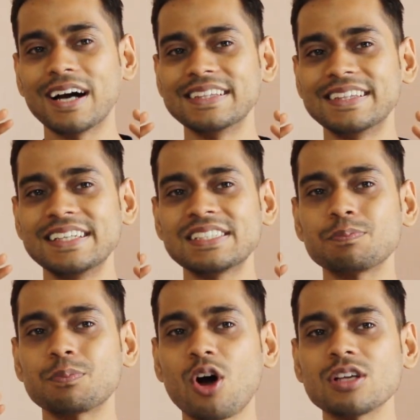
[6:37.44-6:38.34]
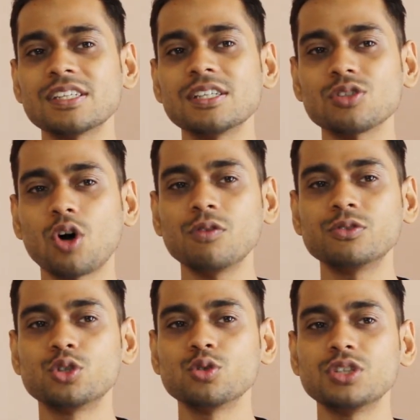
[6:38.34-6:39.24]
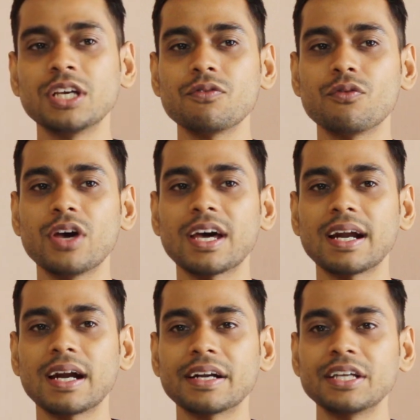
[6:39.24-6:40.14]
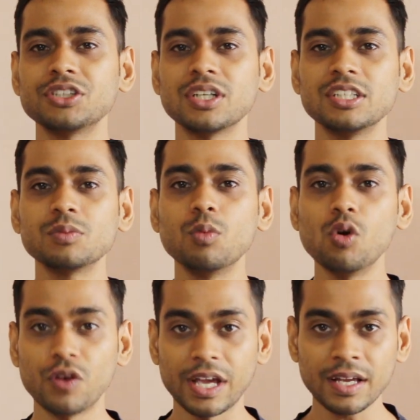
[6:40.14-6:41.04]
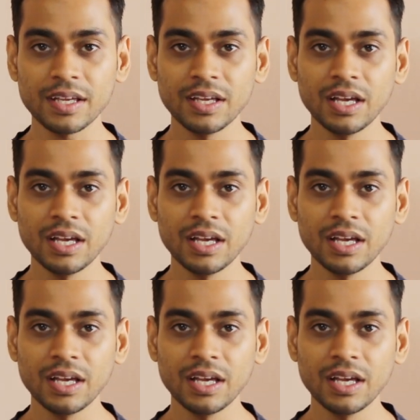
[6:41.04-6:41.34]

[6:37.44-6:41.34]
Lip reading: this process of choosing where our attention is moving